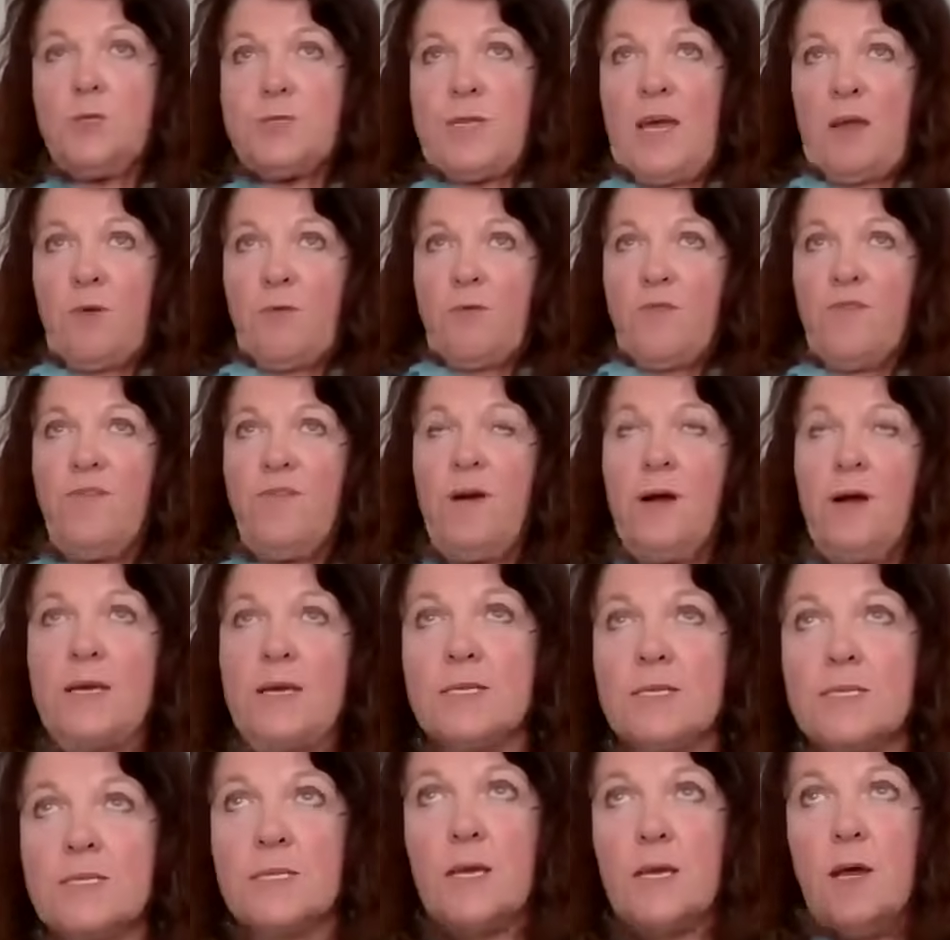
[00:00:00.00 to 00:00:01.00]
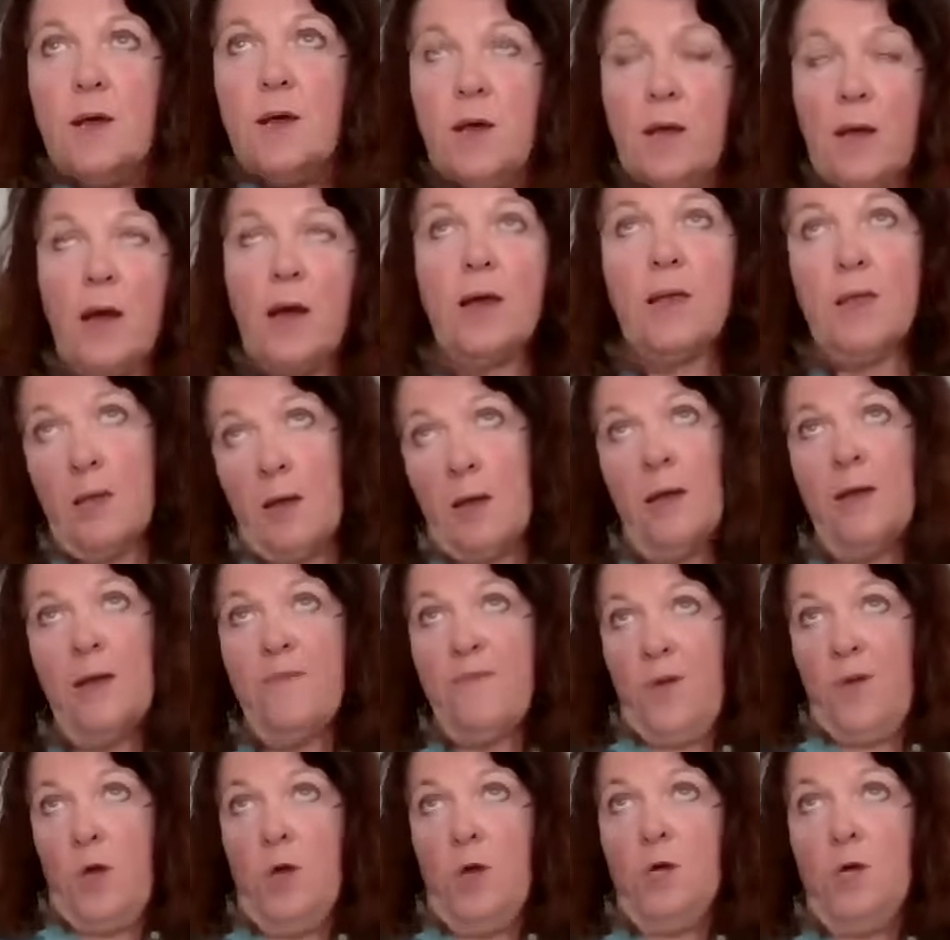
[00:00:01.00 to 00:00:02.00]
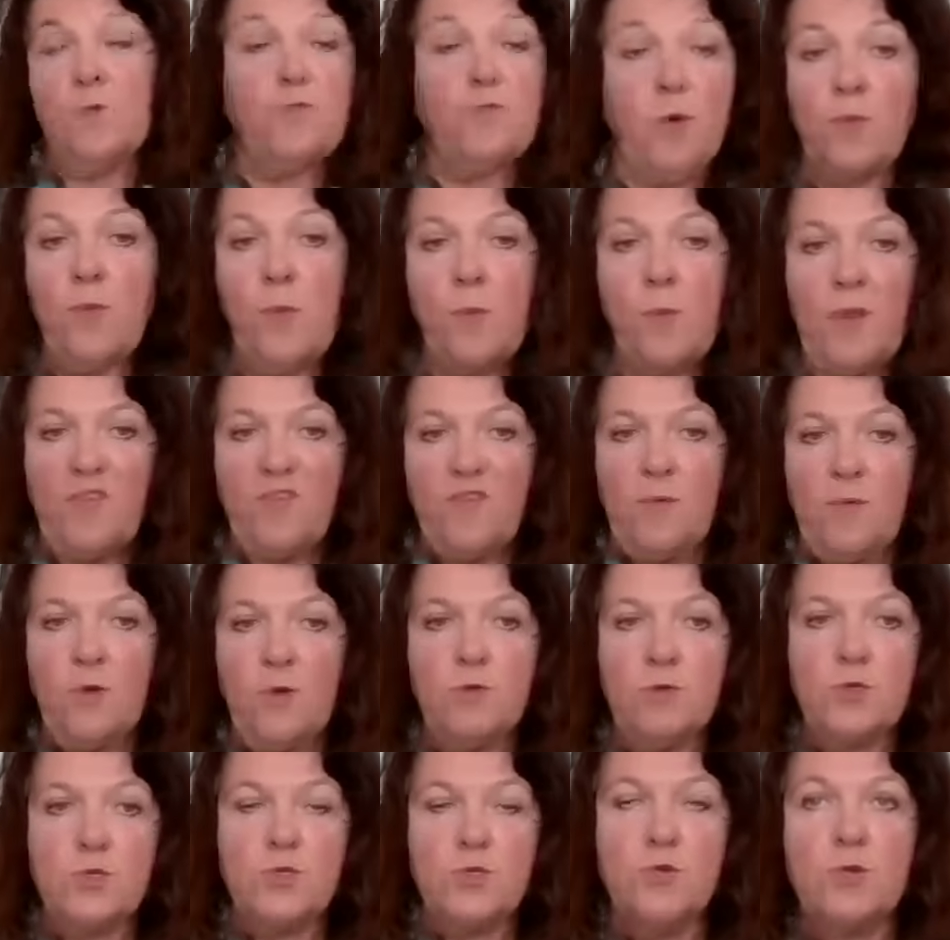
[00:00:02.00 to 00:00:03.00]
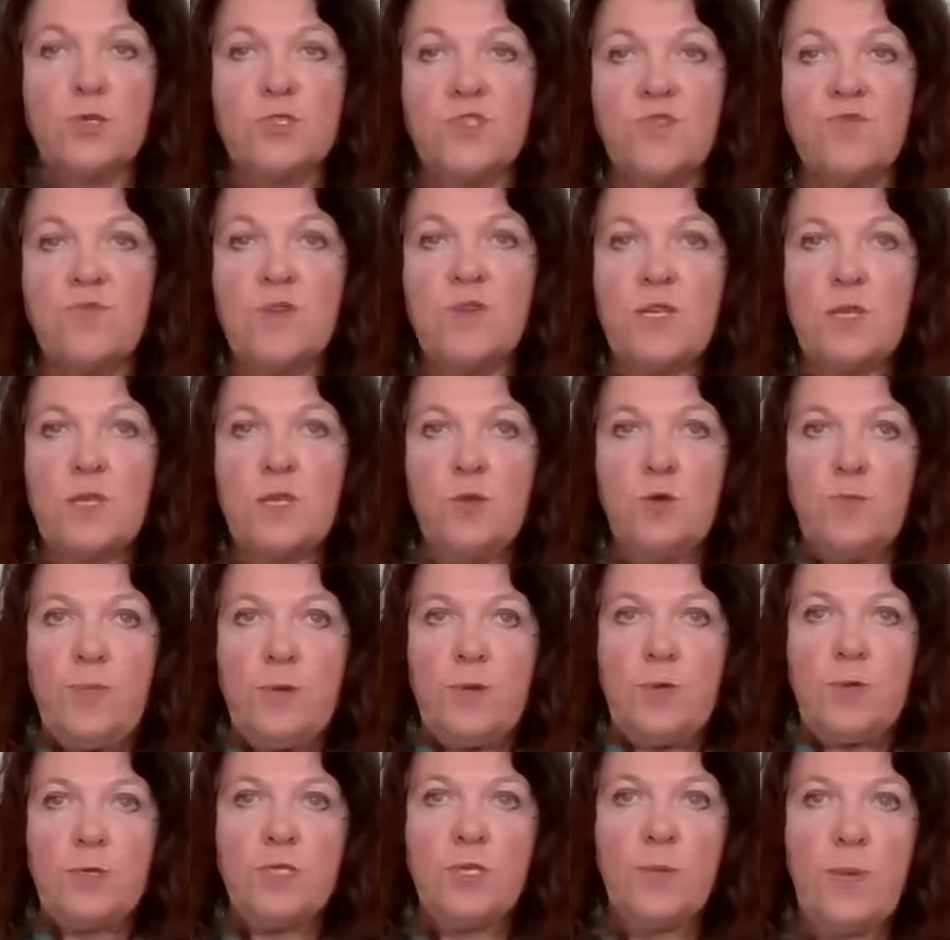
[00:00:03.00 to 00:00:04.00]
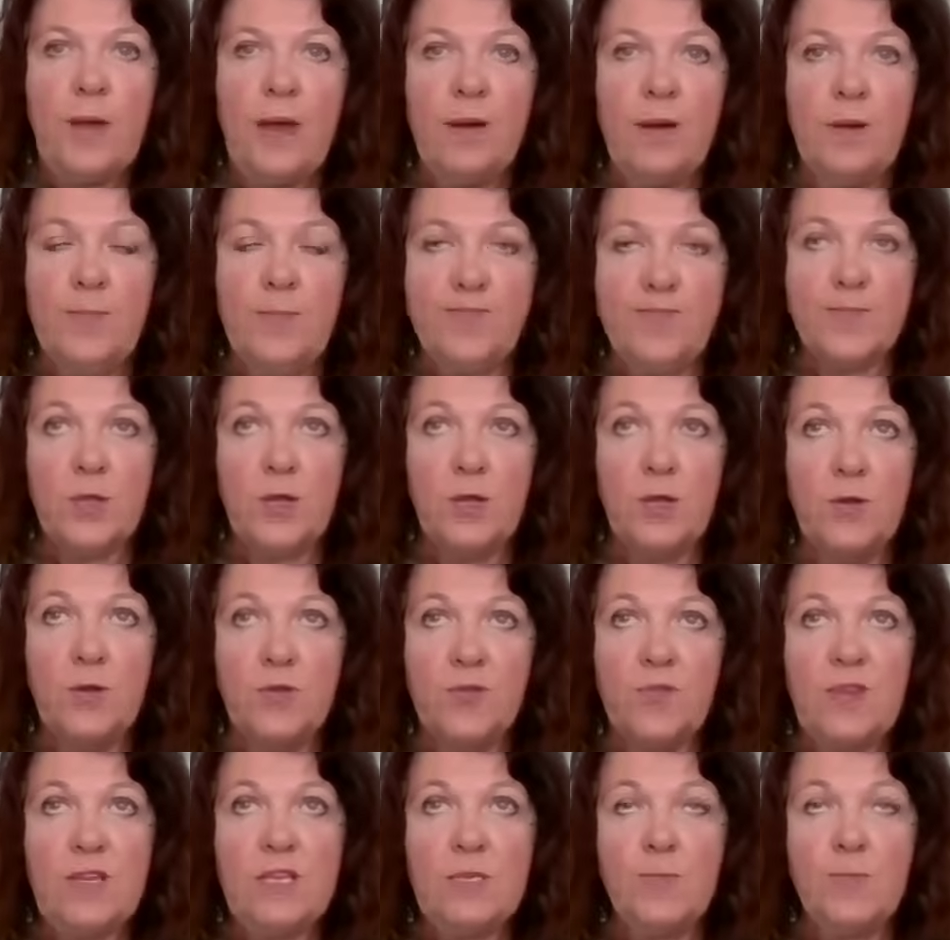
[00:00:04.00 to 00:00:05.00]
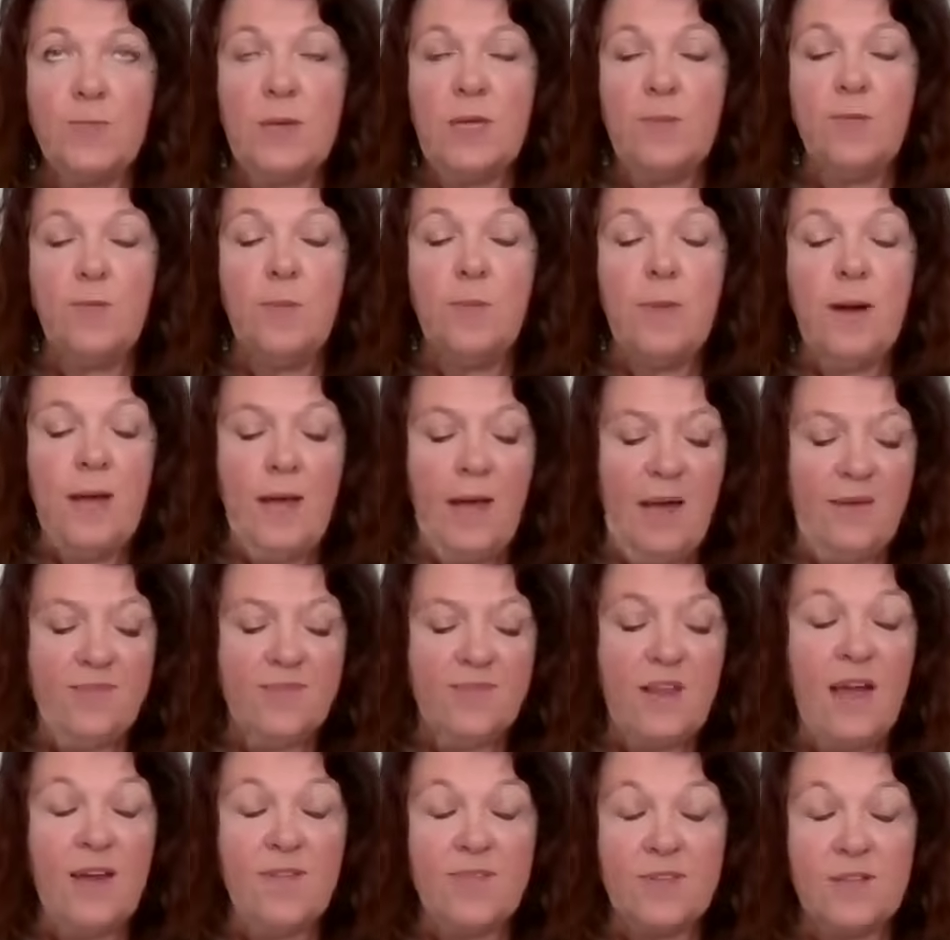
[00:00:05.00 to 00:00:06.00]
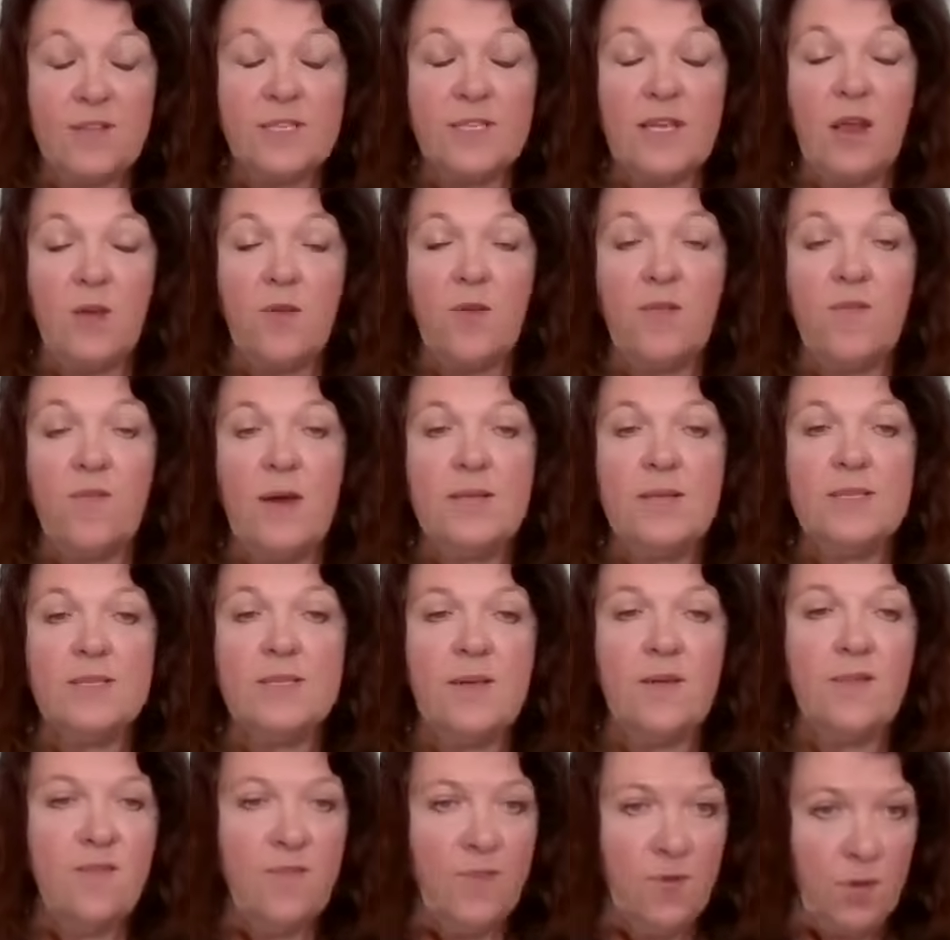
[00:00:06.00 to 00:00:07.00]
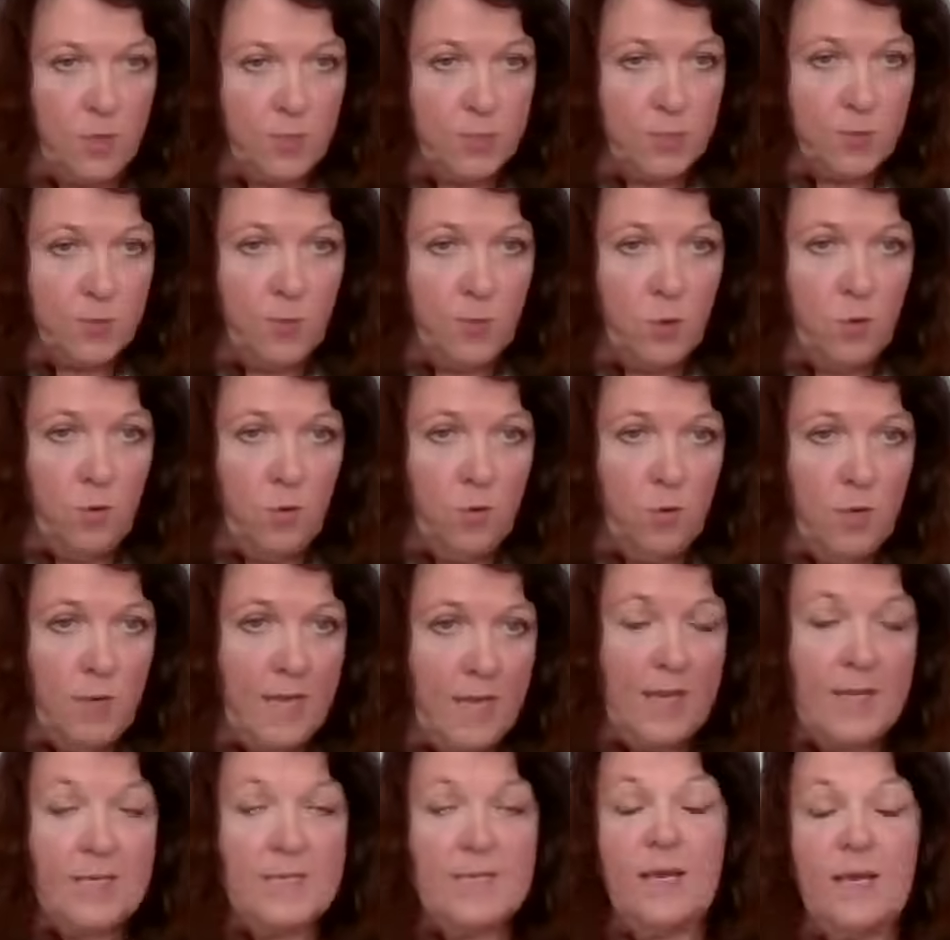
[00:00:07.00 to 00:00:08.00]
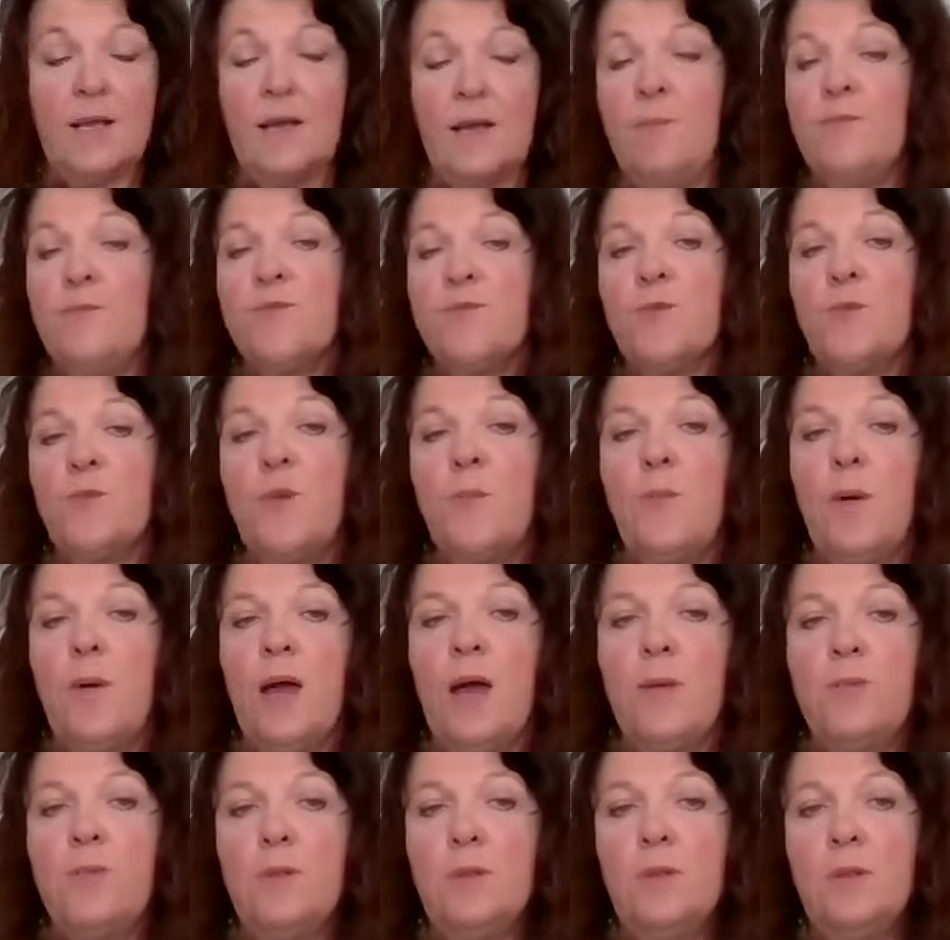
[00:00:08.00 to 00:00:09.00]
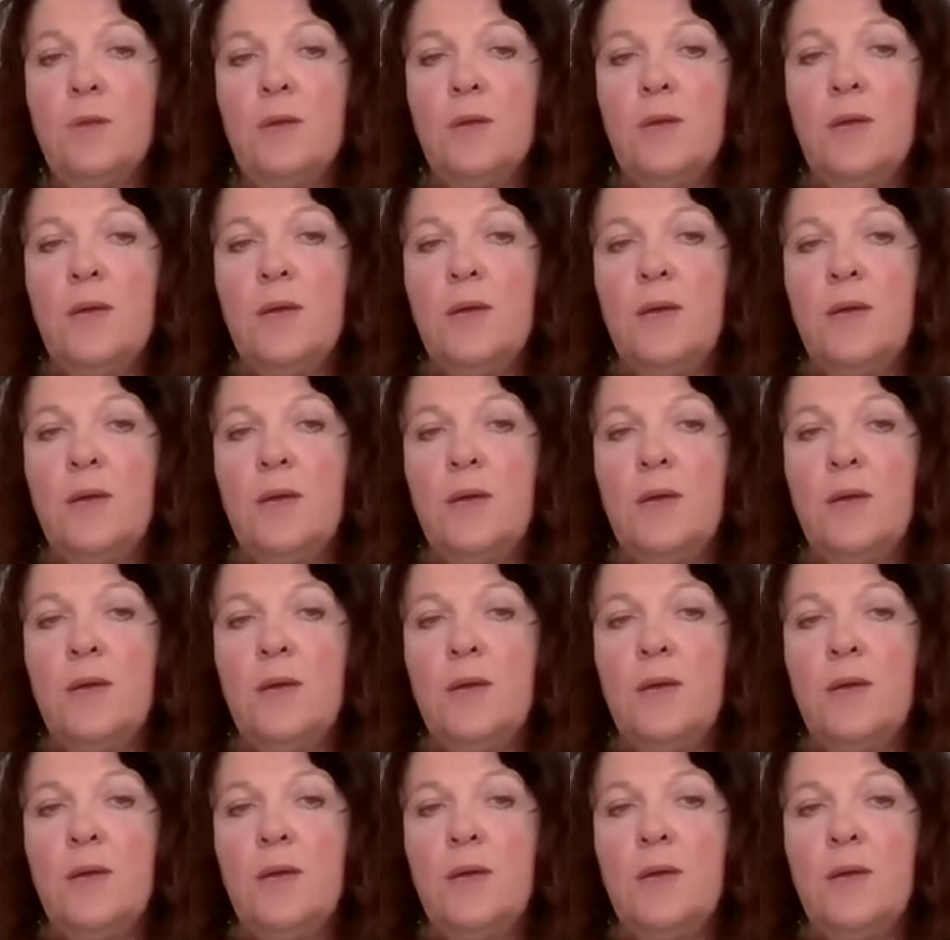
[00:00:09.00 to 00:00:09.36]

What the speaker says: Sacrifice. I've heard probably from your talks and reading your books about a lot of these people might have to sacrifice their firstborn. I guess that comes from the Bible.